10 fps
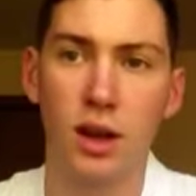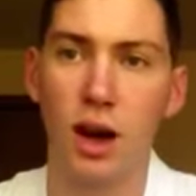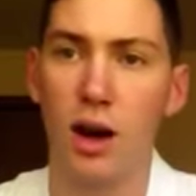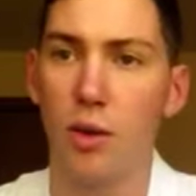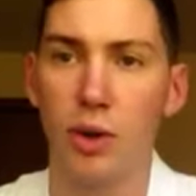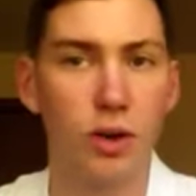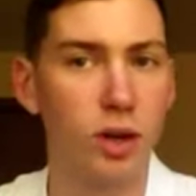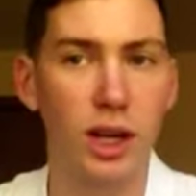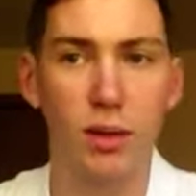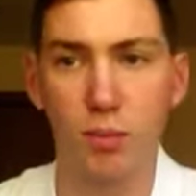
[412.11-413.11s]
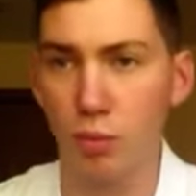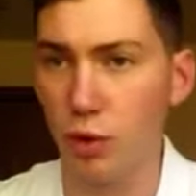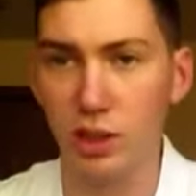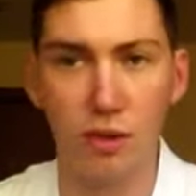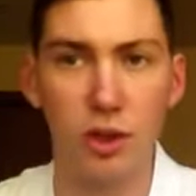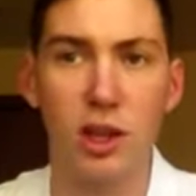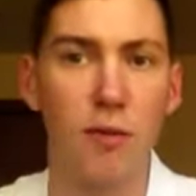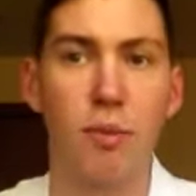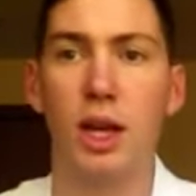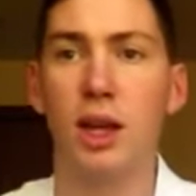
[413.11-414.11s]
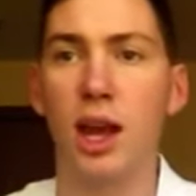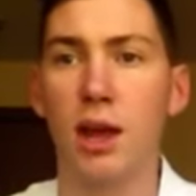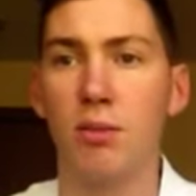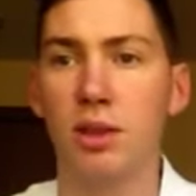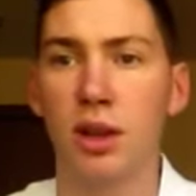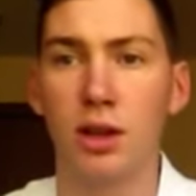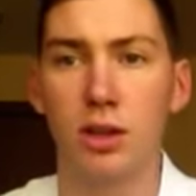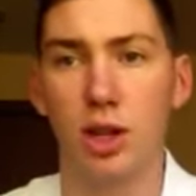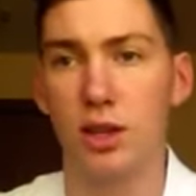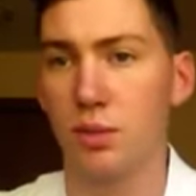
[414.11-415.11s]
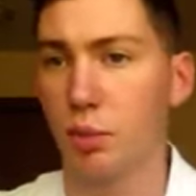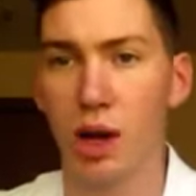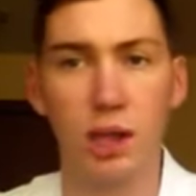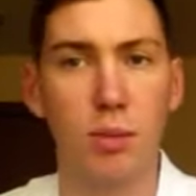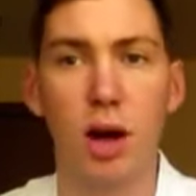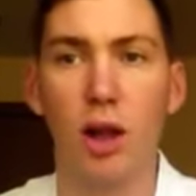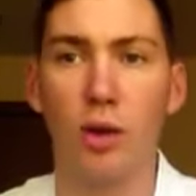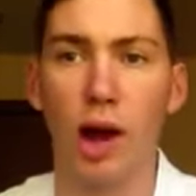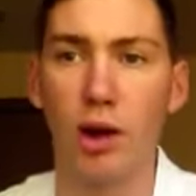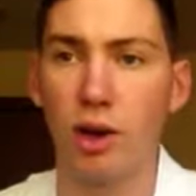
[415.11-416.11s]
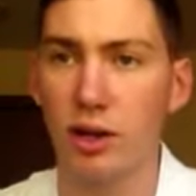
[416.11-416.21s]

We don't need receivers to have big games, just spread the ball around.